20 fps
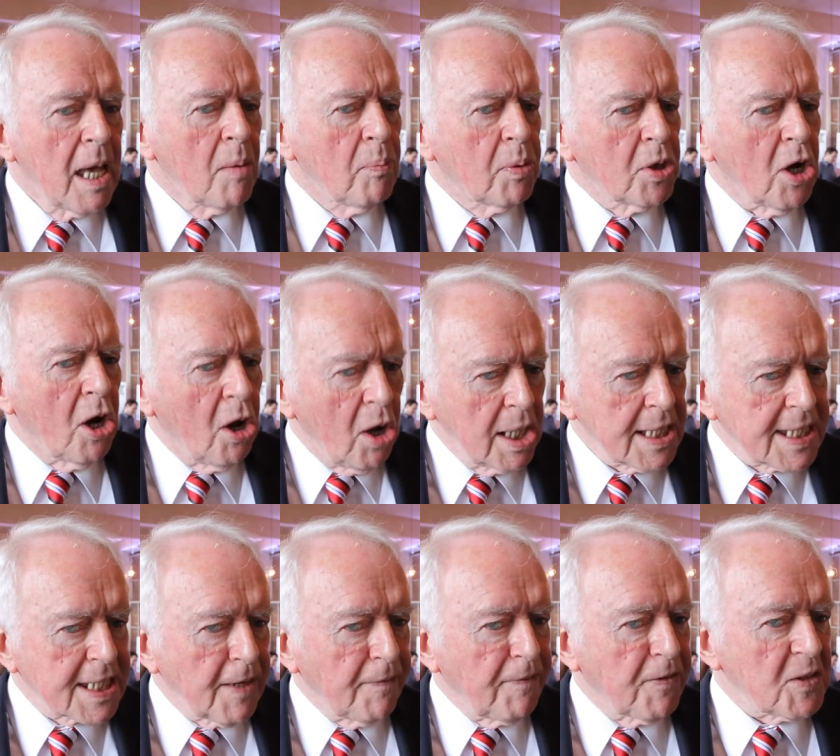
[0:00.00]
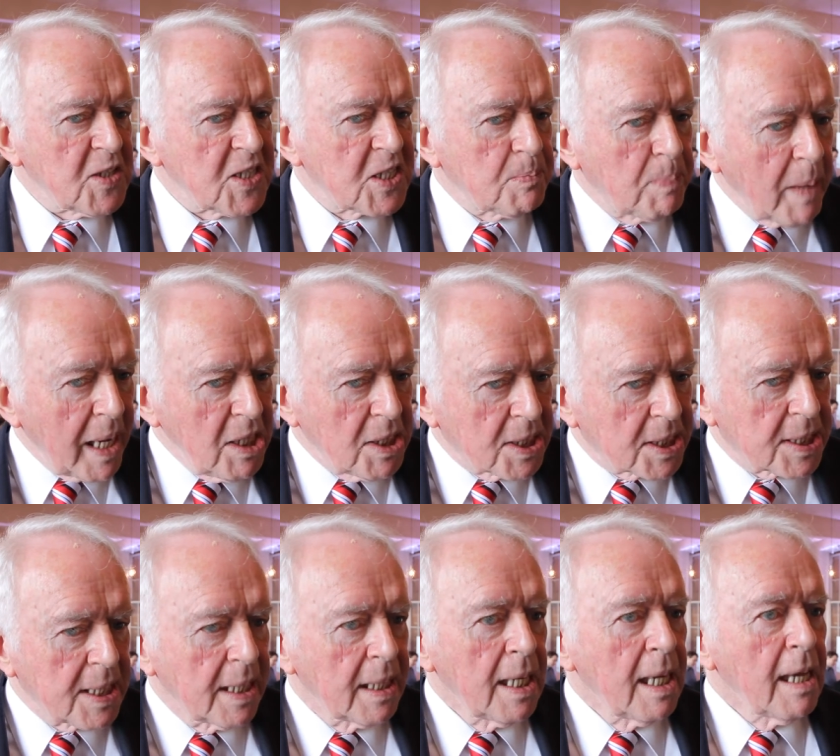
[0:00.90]
but also for space
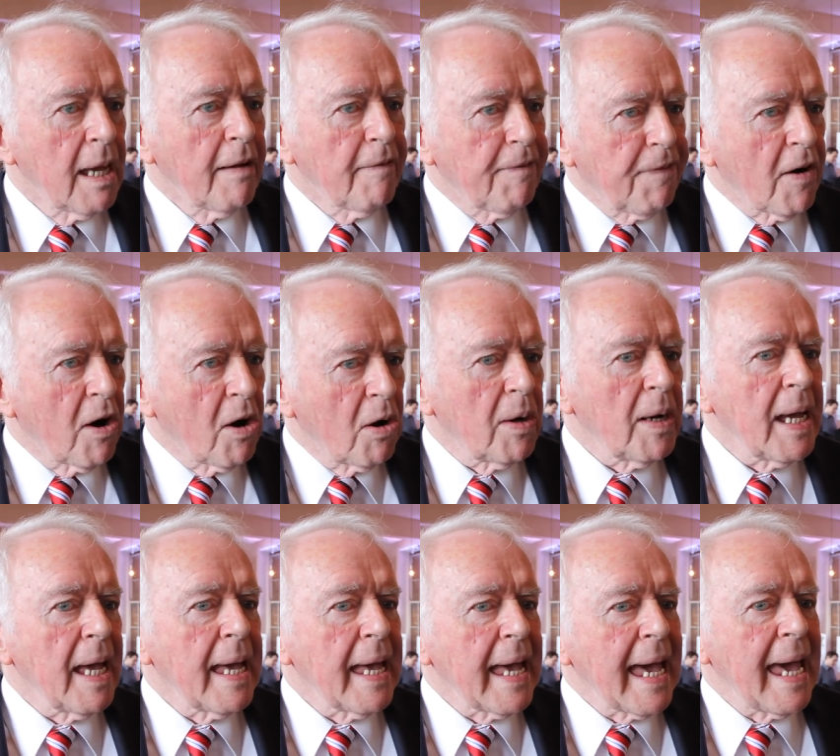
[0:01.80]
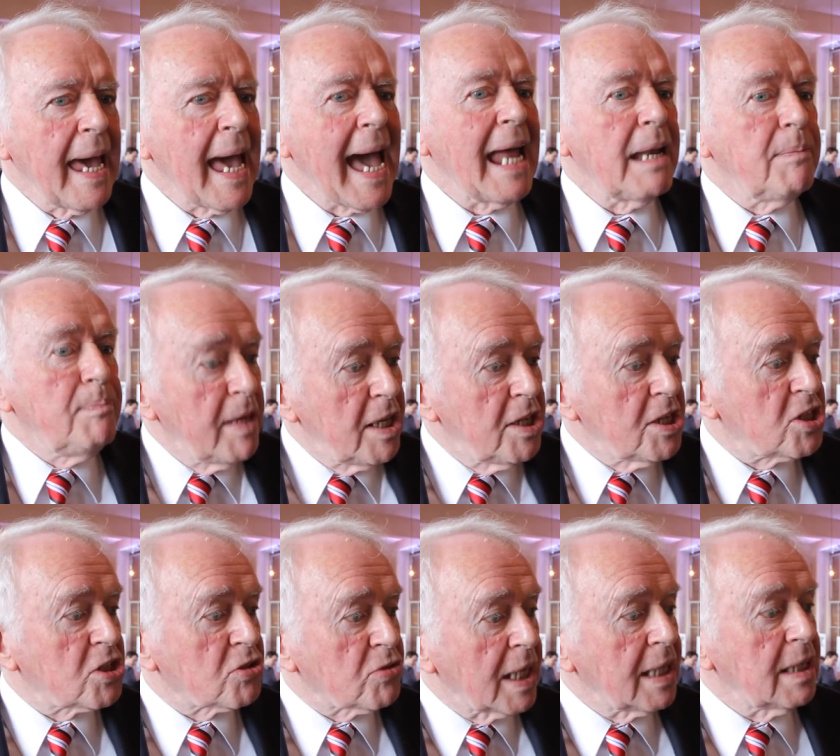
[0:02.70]
for
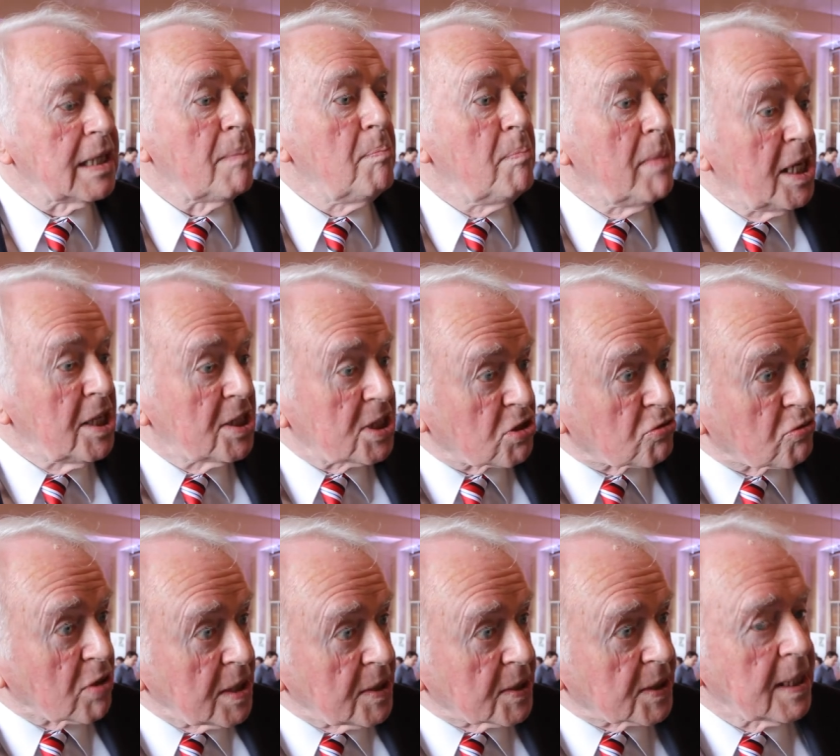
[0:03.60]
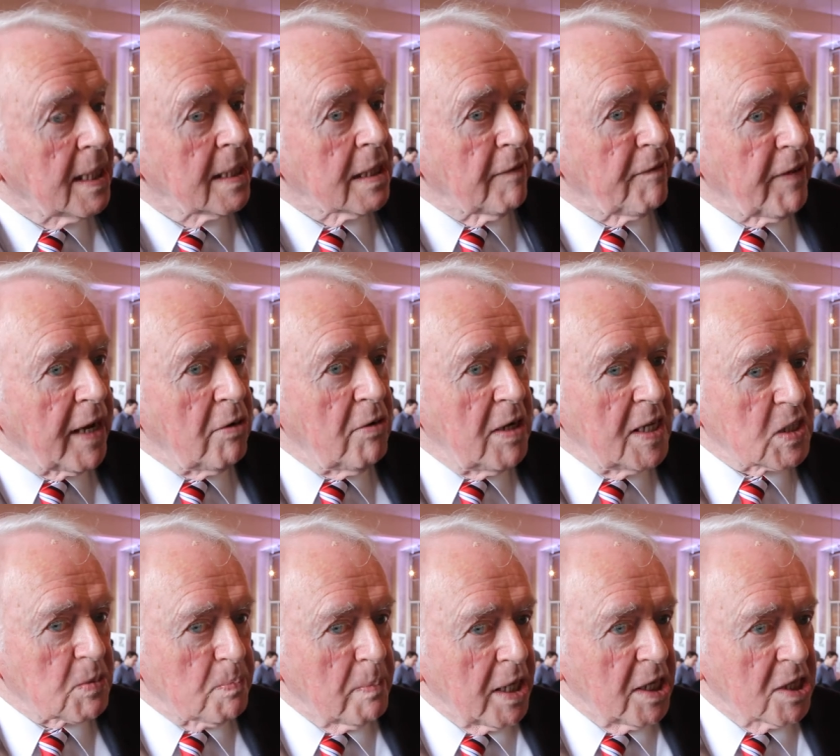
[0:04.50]
administering the ministries, the
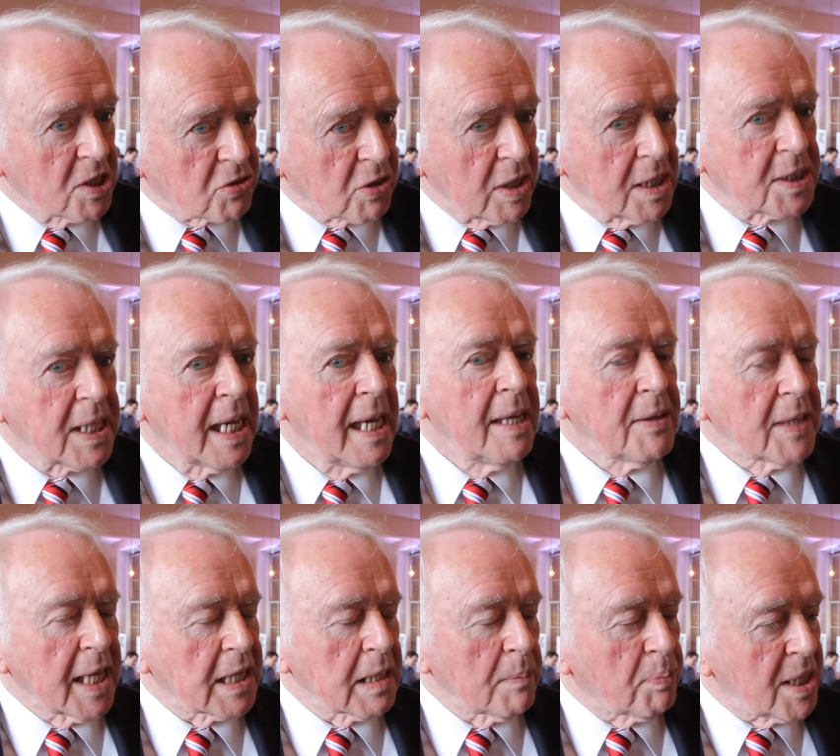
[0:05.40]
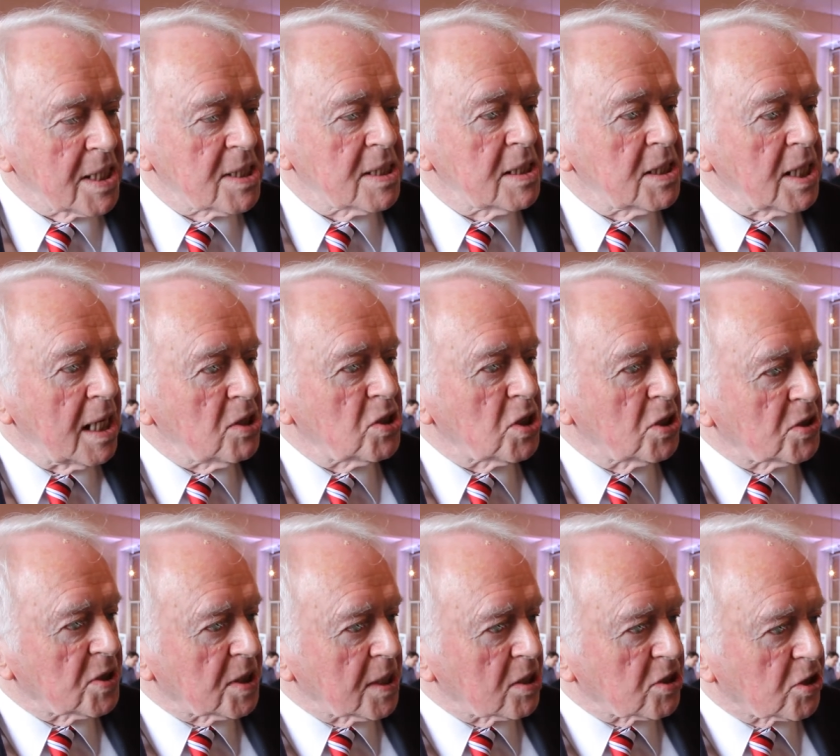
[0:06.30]
various ministries that the Presentation
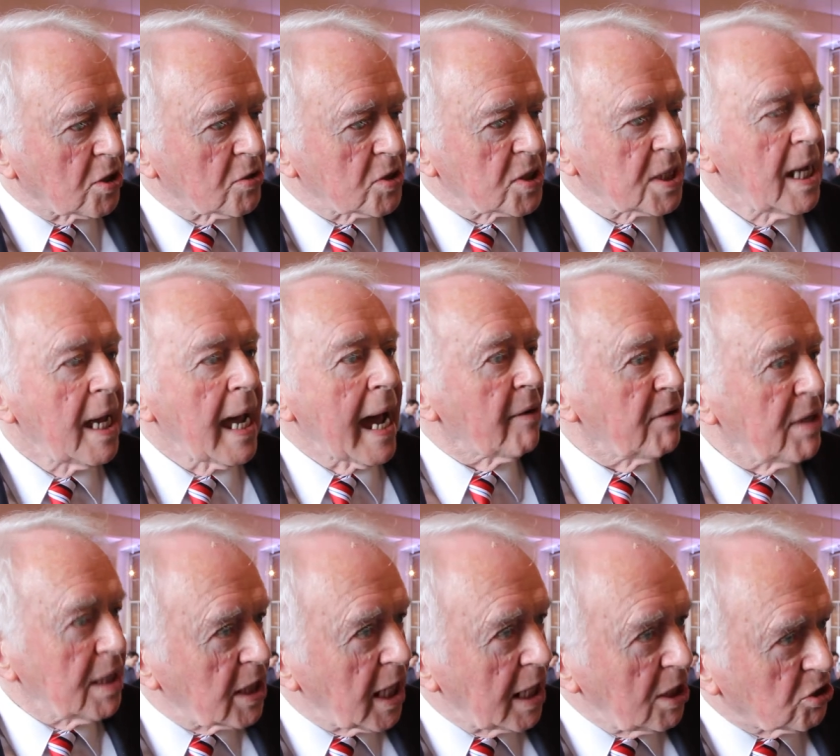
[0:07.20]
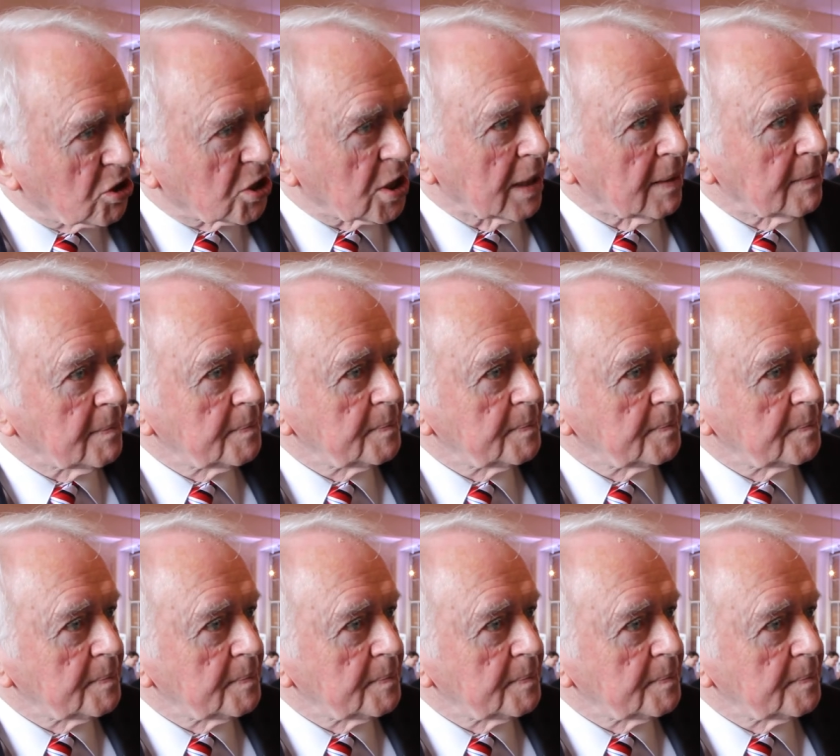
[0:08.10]
Sisters are engaged in.